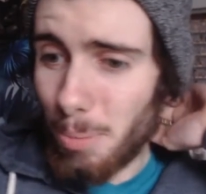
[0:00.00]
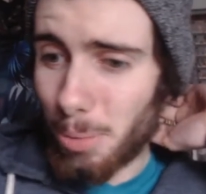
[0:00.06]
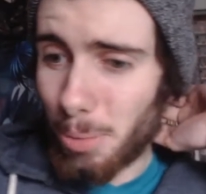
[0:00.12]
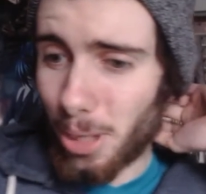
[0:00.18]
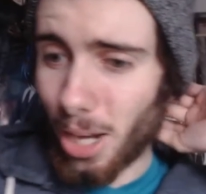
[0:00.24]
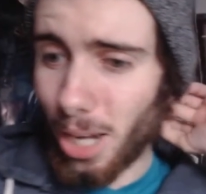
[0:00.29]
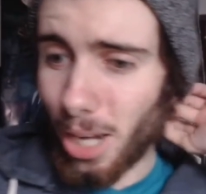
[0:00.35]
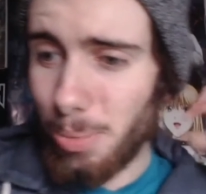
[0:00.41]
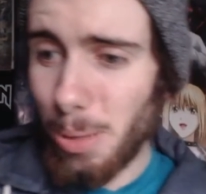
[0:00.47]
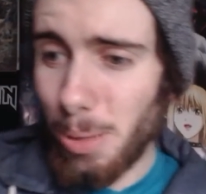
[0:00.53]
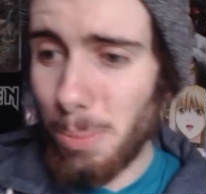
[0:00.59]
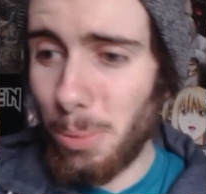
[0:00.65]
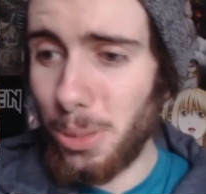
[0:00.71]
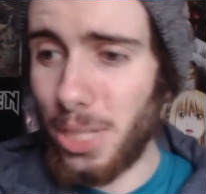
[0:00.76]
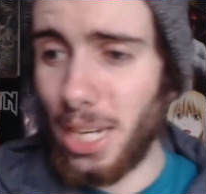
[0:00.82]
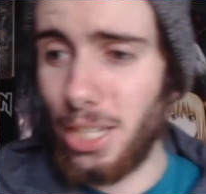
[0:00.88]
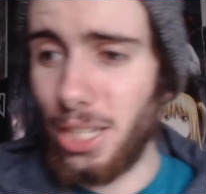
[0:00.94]
but a lot of
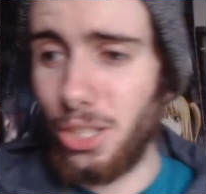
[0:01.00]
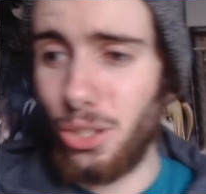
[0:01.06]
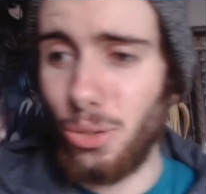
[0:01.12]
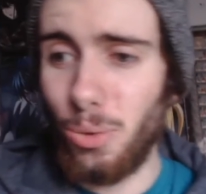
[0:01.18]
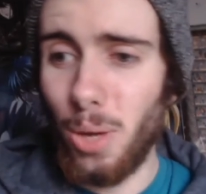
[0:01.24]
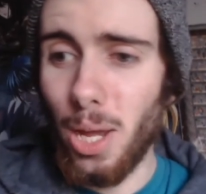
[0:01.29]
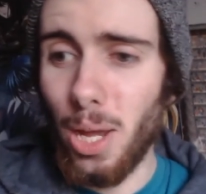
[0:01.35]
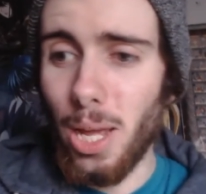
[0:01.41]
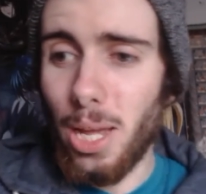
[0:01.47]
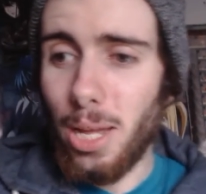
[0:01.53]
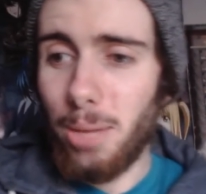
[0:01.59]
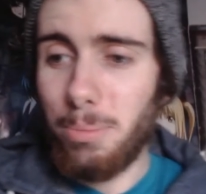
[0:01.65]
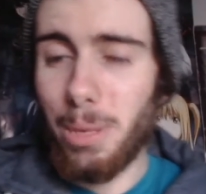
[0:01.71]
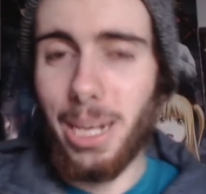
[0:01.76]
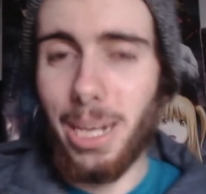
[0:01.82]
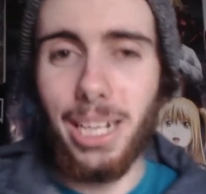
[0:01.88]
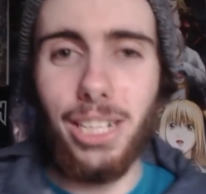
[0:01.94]
people tend to
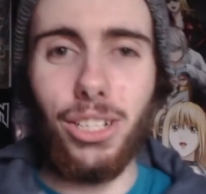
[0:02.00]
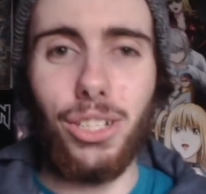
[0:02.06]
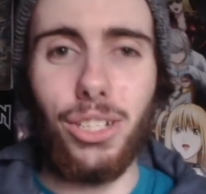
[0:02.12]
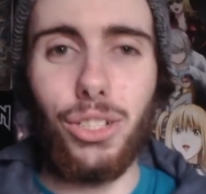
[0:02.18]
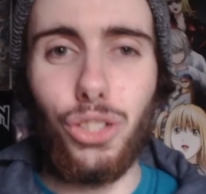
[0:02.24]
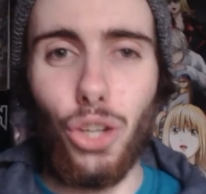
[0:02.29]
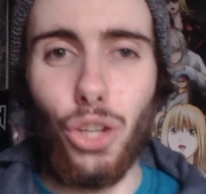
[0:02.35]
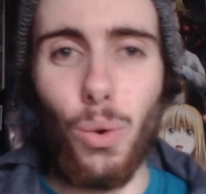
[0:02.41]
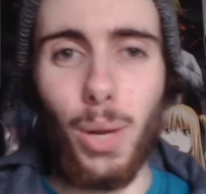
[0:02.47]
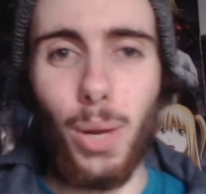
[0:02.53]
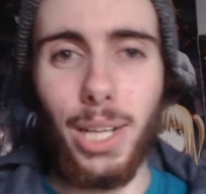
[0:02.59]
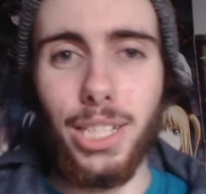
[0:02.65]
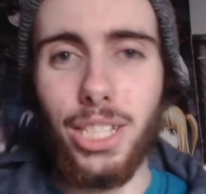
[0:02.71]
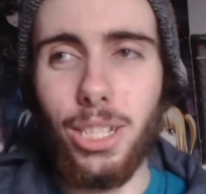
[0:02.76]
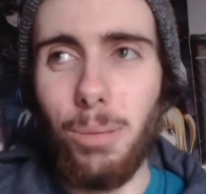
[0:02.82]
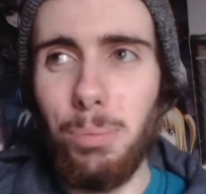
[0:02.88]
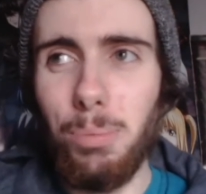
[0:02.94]
make it into a joke,
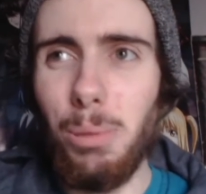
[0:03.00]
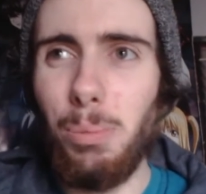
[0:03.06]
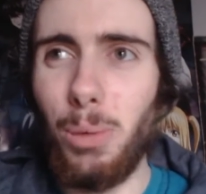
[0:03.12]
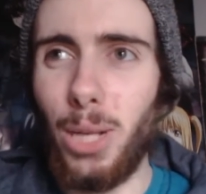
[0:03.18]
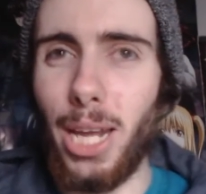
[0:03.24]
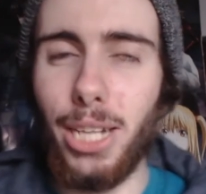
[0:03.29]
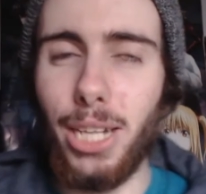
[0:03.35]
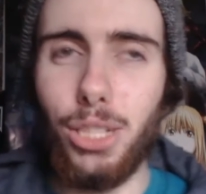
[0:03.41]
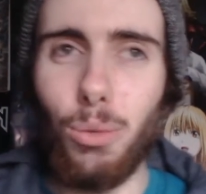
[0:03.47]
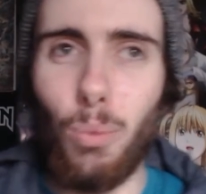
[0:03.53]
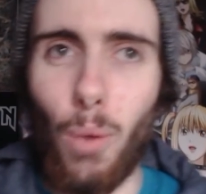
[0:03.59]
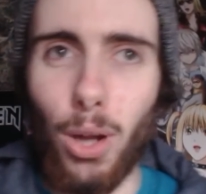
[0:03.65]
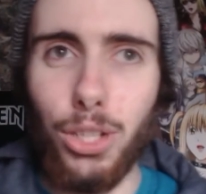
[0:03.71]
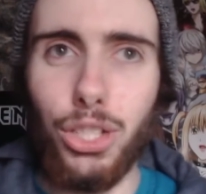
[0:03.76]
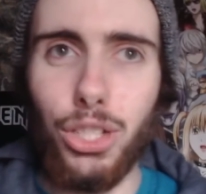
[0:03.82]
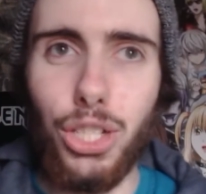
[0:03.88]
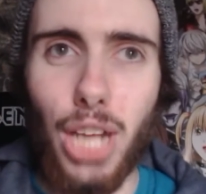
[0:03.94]
and some people like to
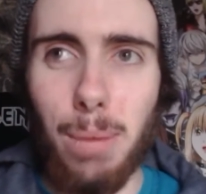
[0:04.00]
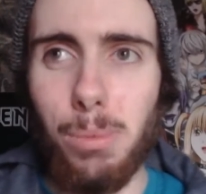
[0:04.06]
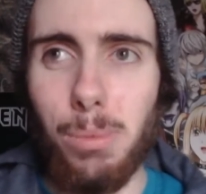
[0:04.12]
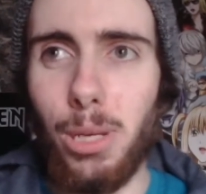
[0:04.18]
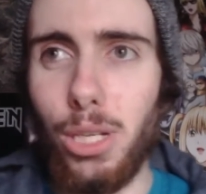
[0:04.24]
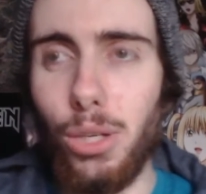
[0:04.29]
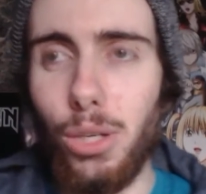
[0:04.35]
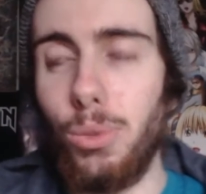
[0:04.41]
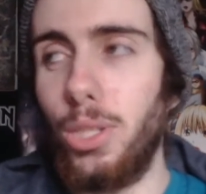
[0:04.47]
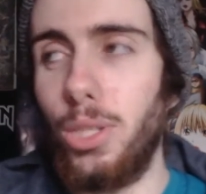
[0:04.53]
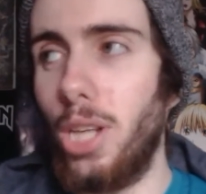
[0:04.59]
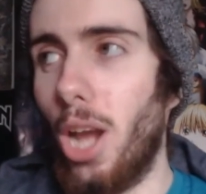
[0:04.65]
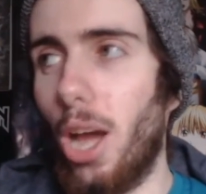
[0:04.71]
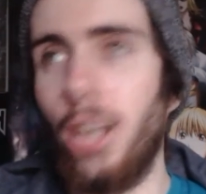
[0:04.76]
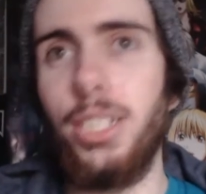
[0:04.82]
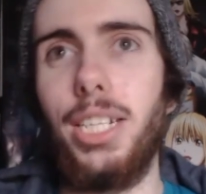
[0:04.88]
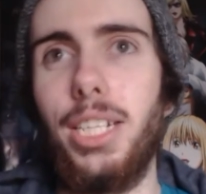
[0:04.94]
watch gaming news
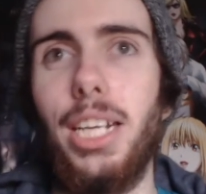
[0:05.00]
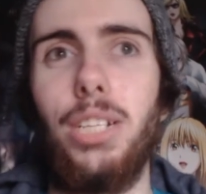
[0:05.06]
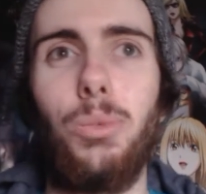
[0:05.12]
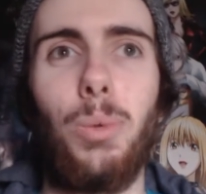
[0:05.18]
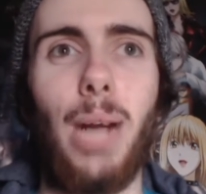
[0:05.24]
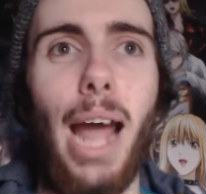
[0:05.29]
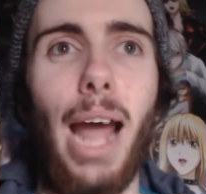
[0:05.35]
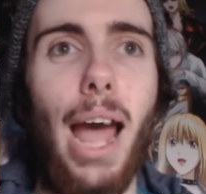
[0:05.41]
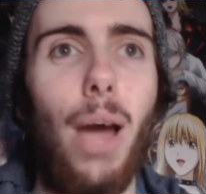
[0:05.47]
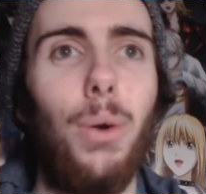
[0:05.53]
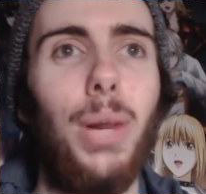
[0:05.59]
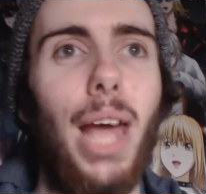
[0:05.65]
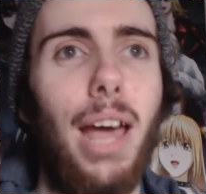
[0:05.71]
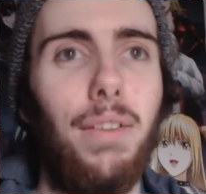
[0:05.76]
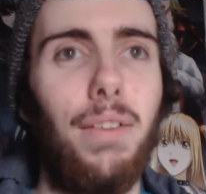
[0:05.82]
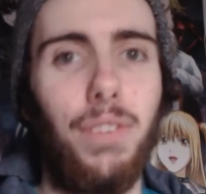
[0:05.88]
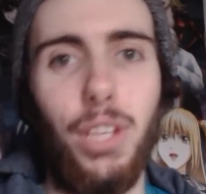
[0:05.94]
content without
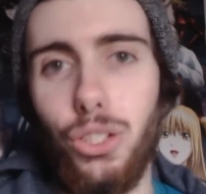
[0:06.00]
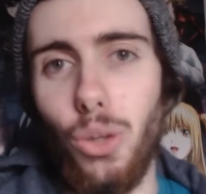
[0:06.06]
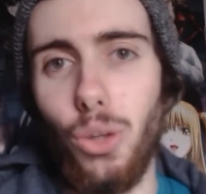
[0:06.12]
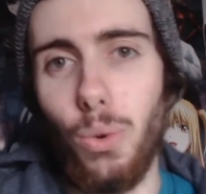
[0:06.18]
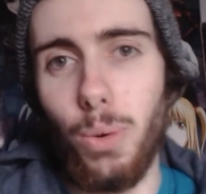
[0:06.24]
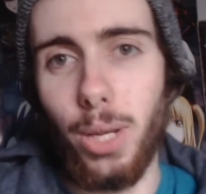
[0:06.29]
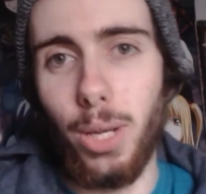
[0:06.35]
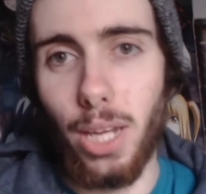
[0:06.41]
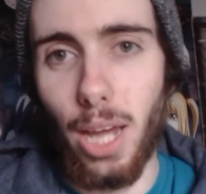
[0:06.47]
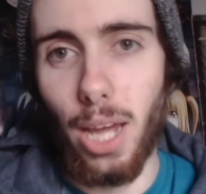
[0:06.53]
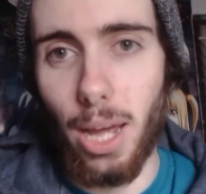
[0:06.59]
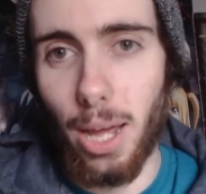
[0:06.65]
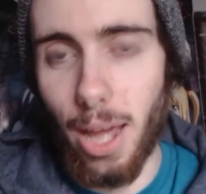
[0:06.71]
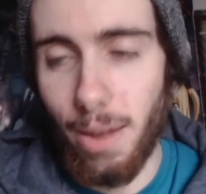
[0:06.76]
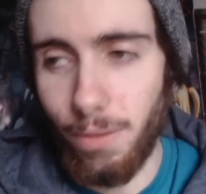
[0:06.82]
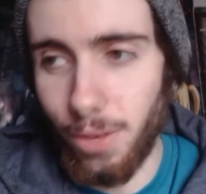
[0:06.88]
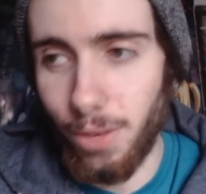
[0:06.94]
having a joke
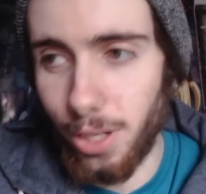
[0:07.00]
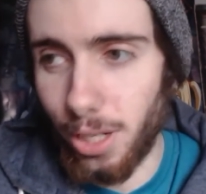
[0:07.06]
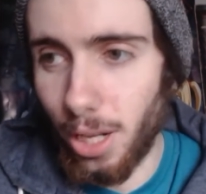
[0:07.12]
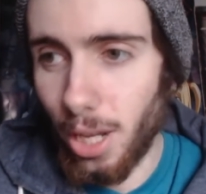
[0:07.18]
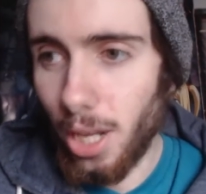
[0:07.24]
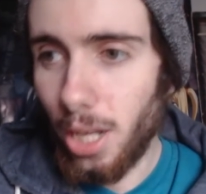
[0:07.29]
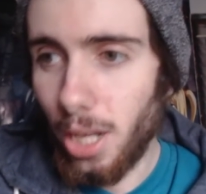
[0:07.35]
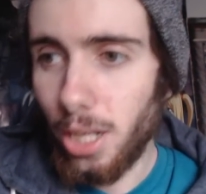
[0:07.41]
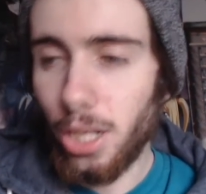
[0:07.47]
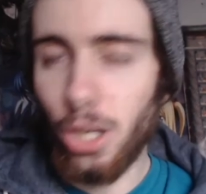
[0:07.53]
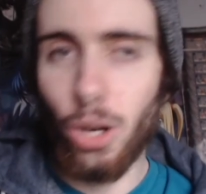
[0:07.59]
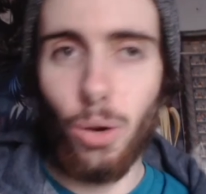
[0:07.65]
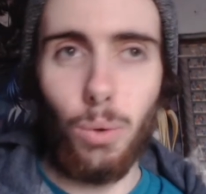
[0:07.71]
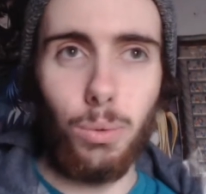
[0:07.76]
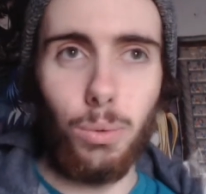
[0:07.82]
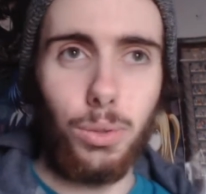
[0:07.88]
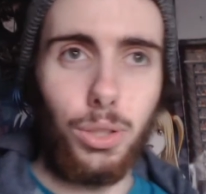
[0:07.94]
every
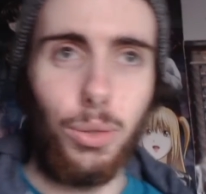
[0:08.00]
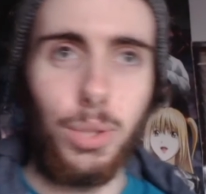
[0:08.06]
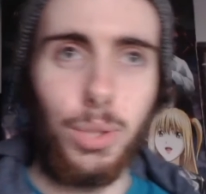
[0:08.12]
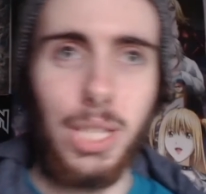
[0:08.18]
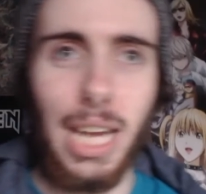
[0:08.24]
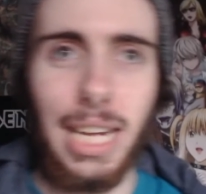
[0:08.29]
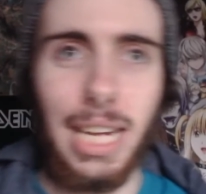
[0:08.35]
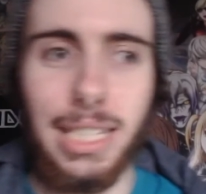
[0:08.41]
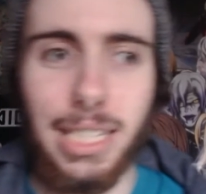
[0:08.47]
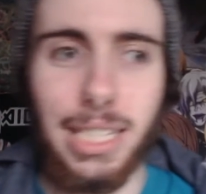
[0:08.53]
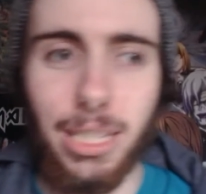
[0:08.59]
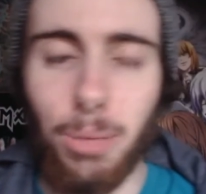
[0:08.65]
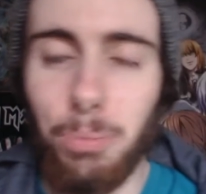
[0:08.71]
2 seconds.